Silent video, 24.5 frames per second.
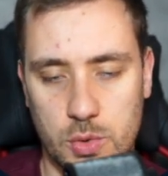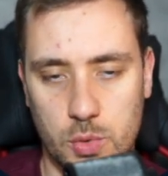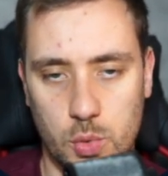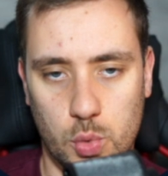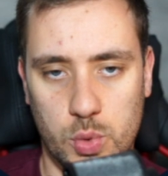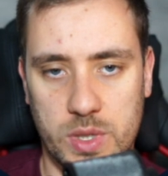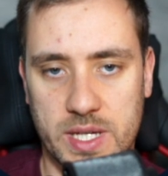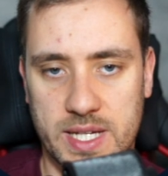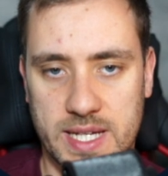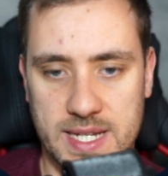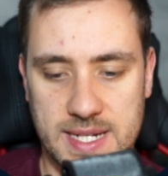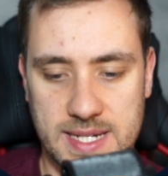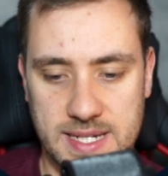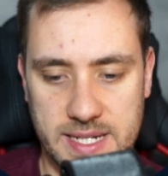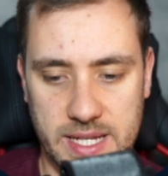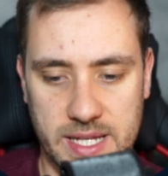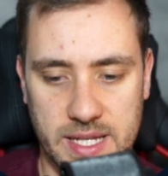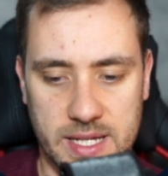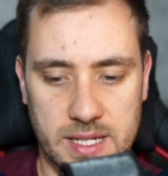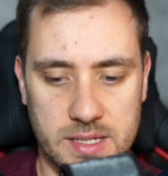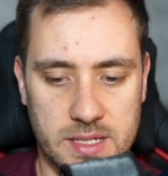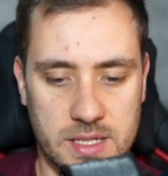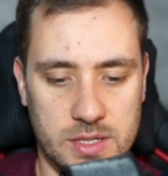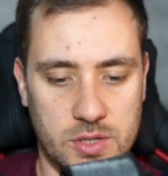we can
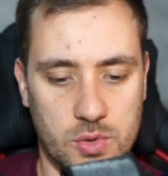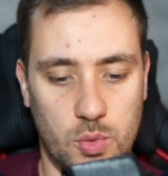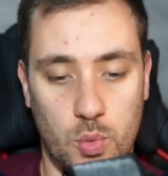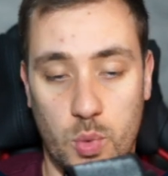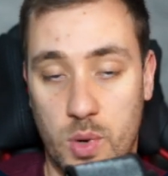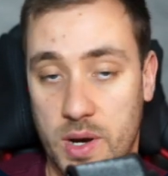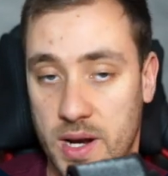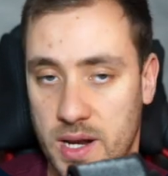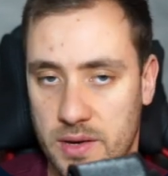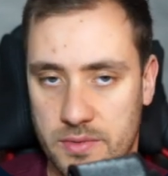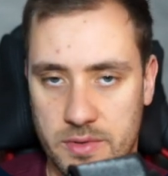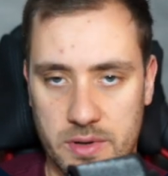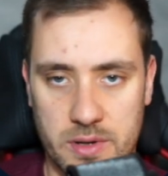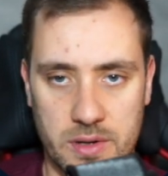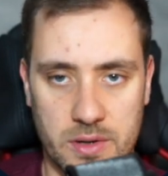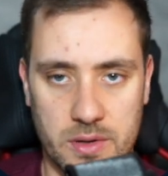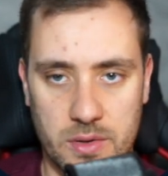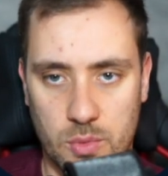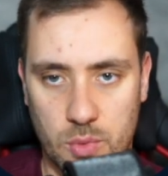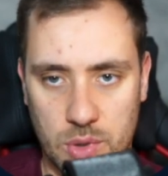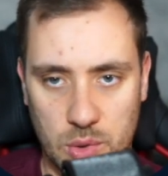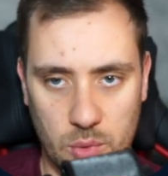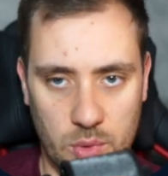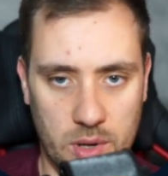take it and do whatever
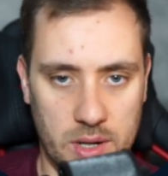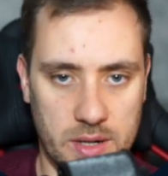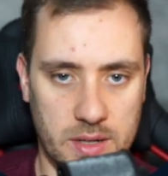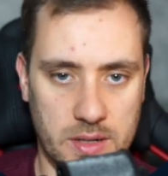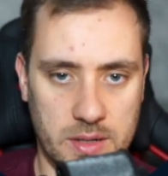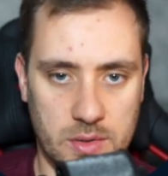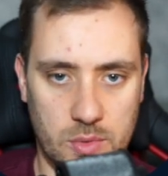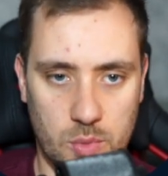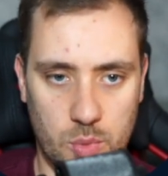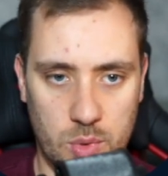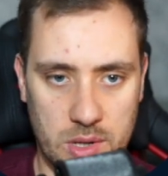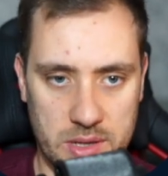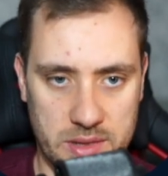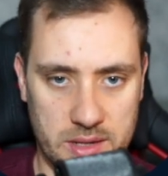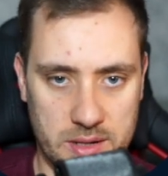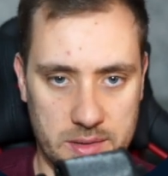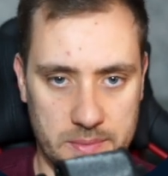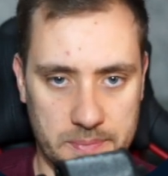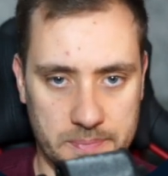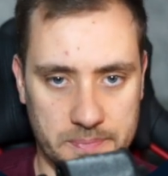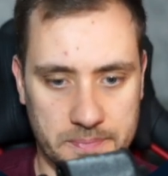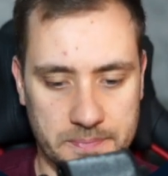we want with it.